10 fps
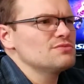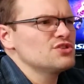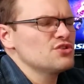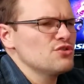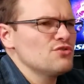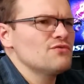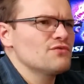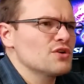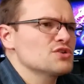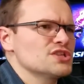two
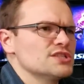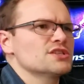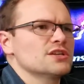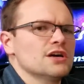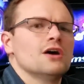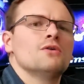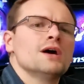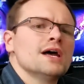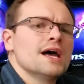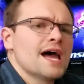versions ago,
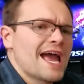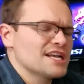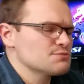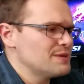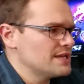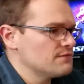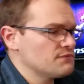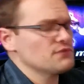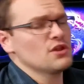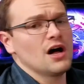has been
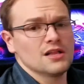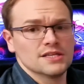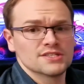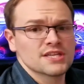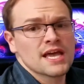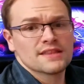flawless.